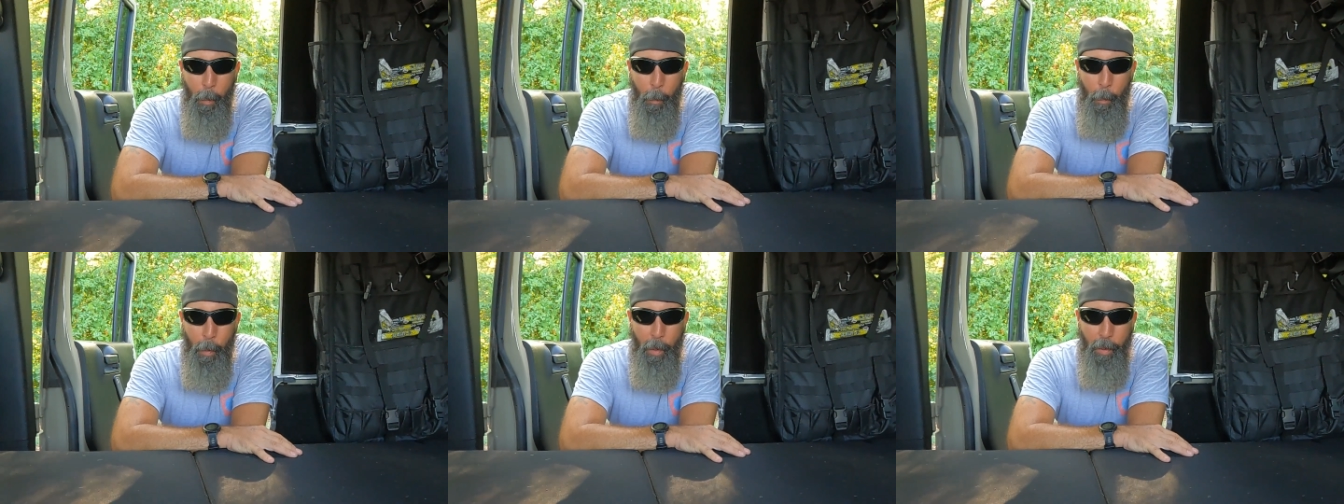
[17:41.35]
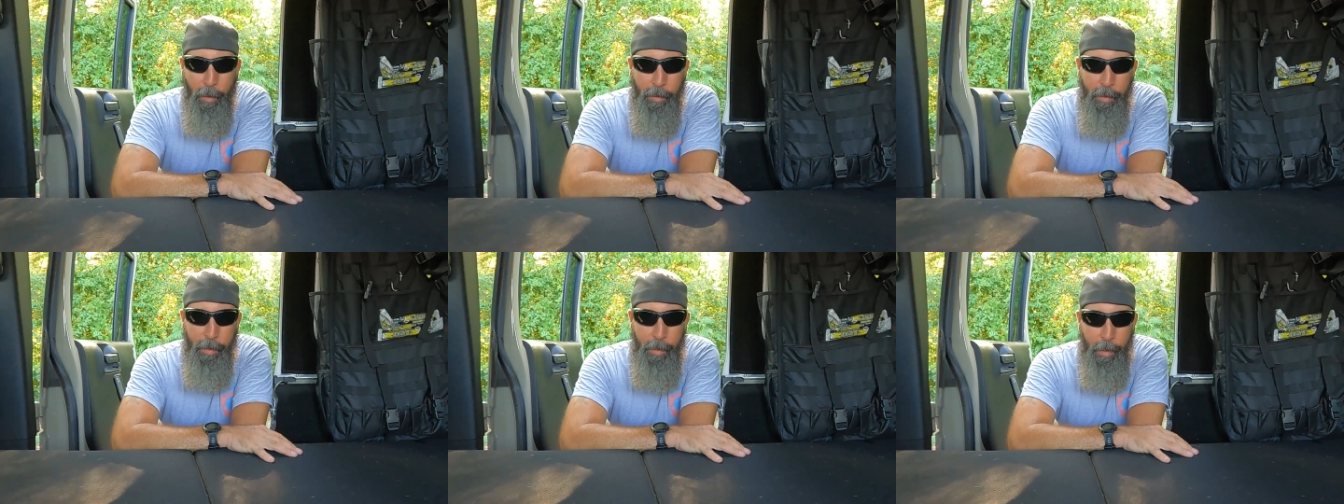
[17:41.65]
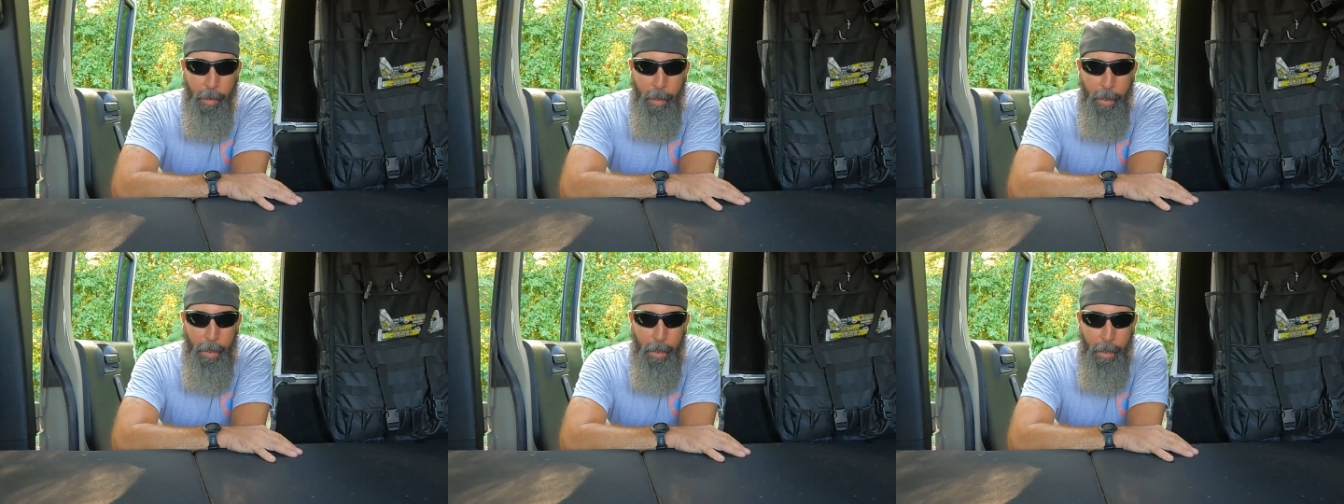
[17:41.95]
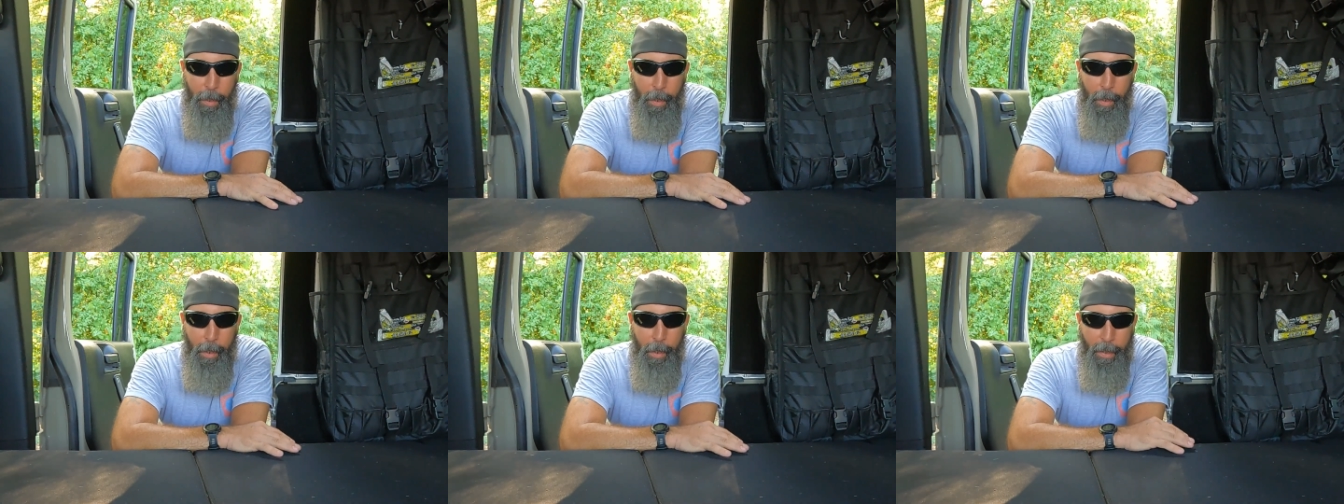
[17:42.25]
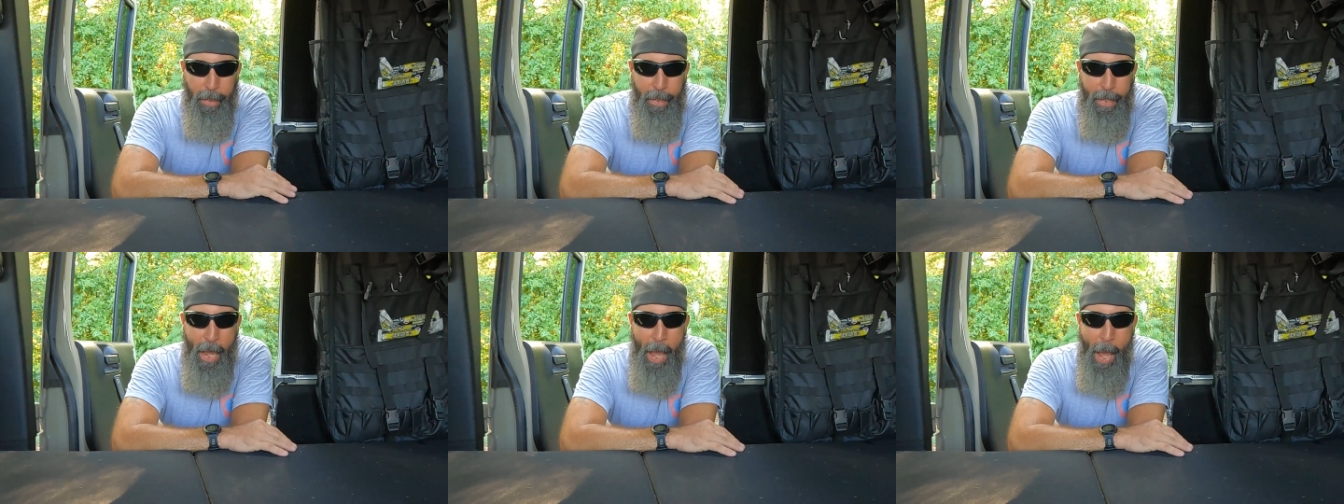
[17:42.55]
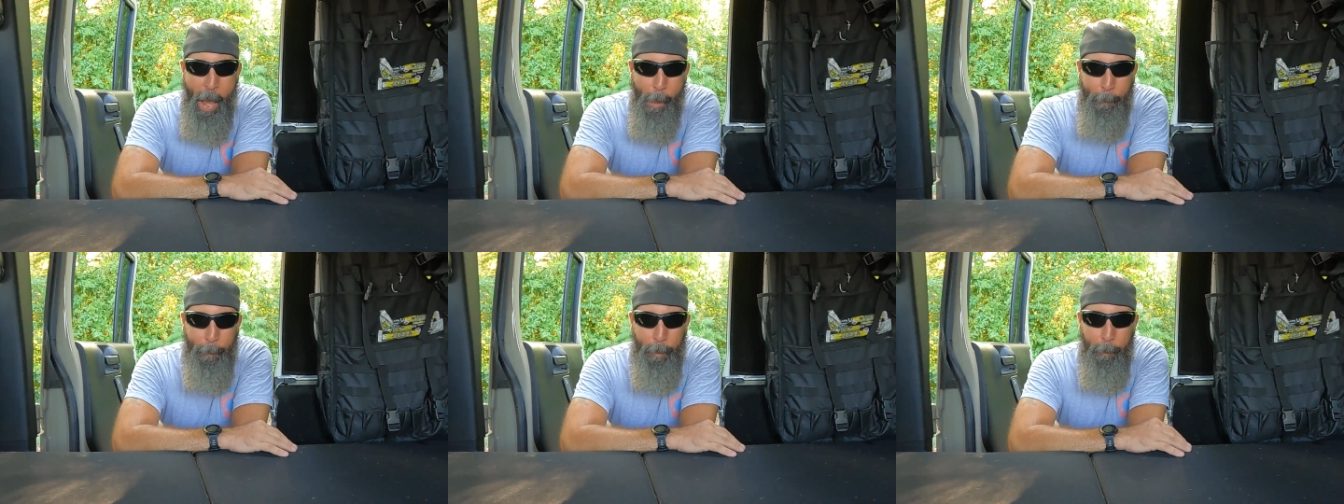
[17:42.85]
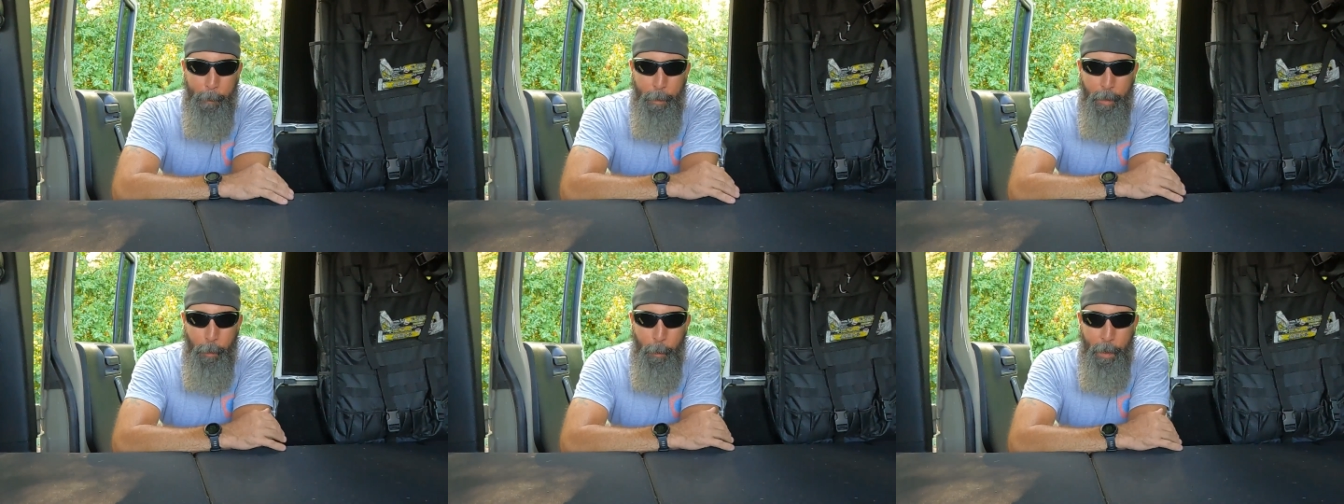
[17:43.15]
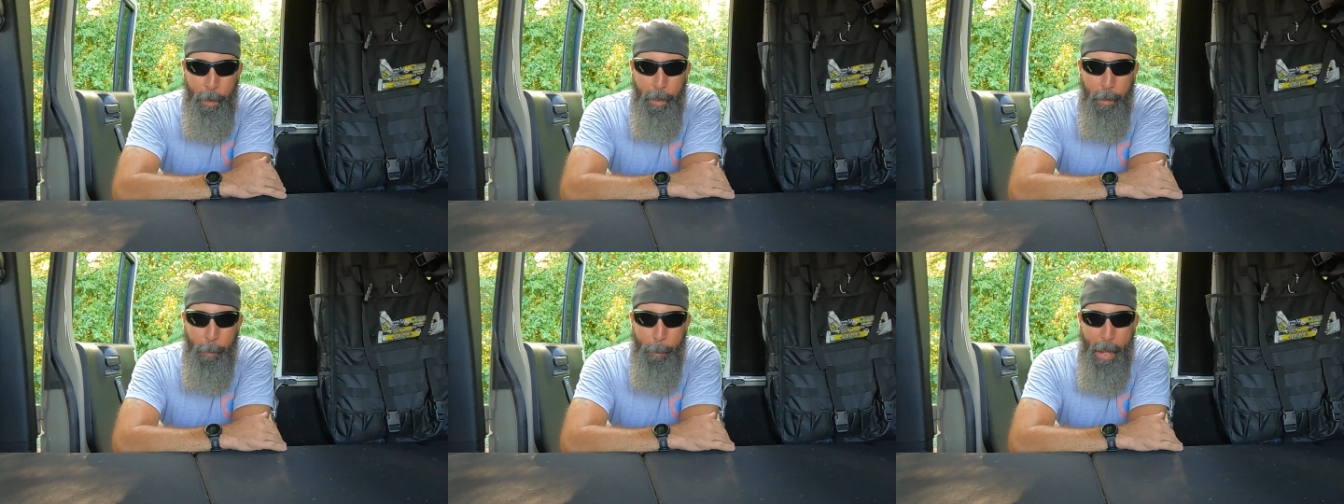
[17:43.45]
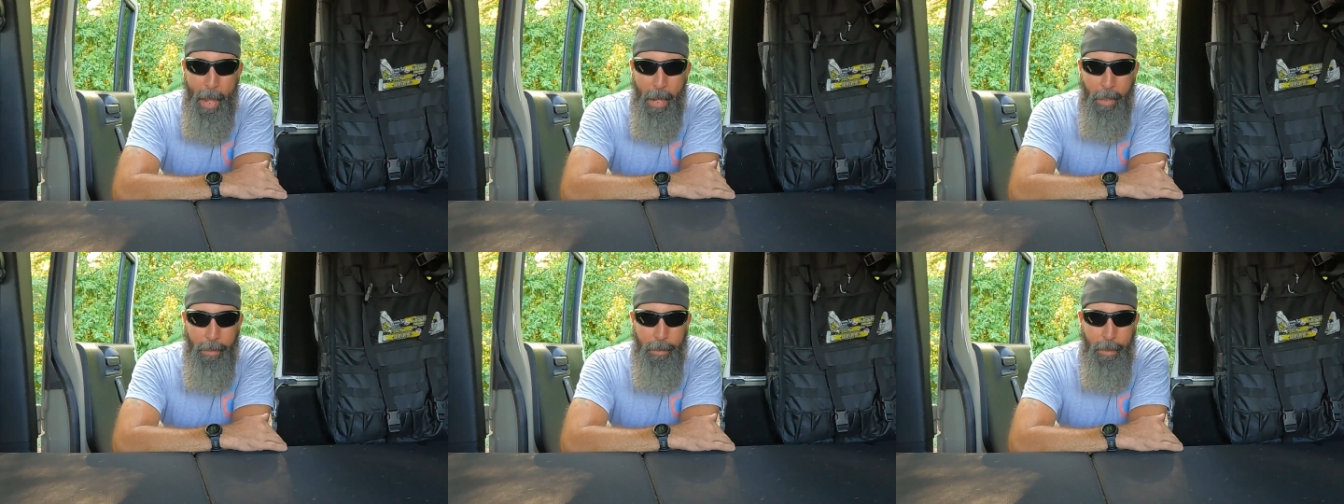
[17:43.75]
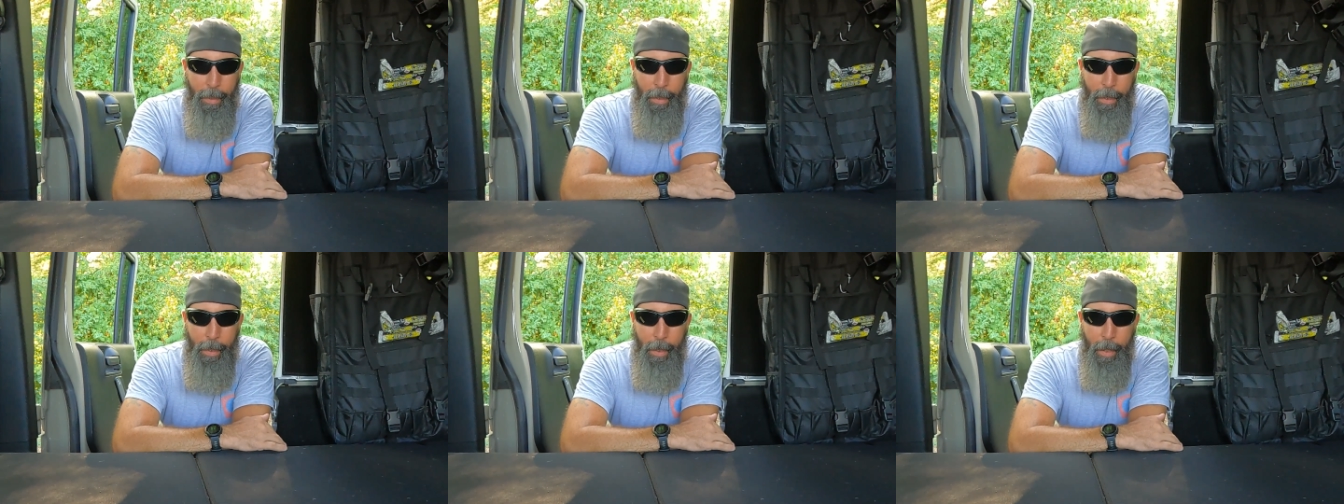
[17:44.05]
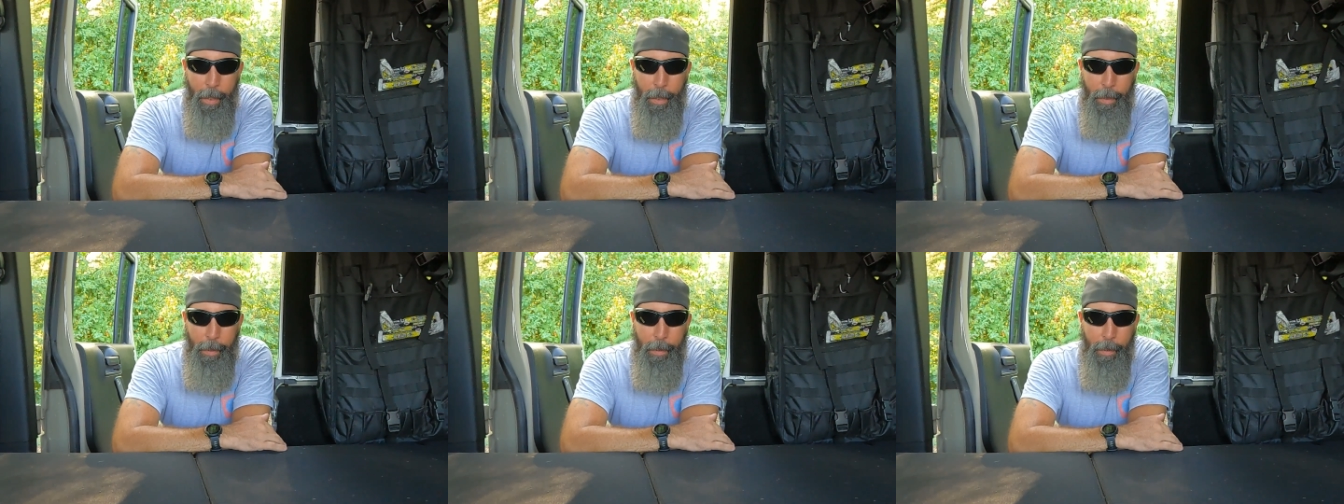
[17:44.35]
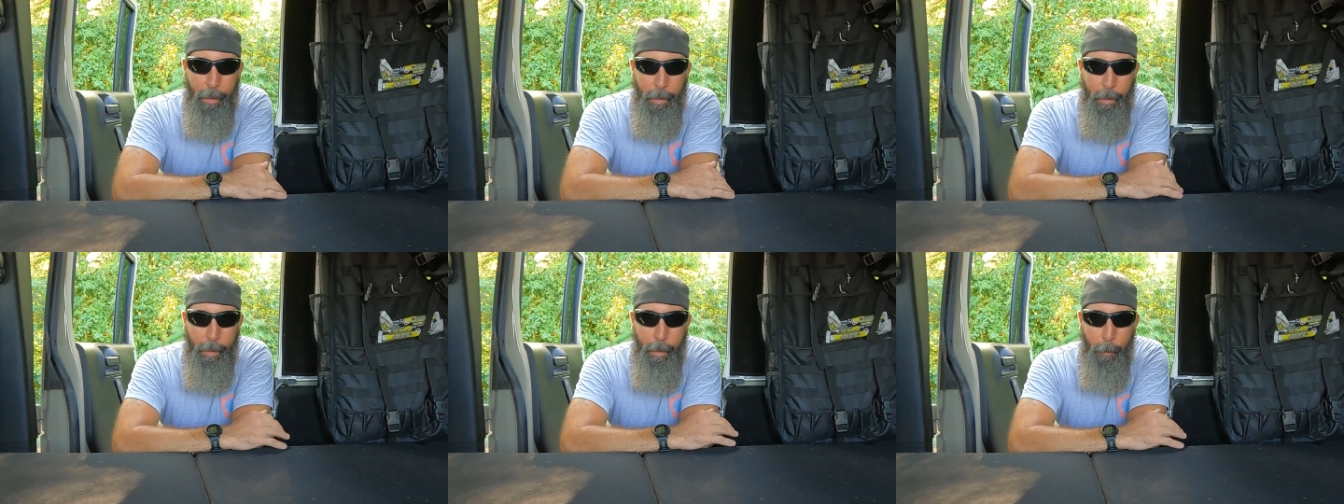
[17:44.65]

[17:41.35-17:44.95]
was the gap between the back seat and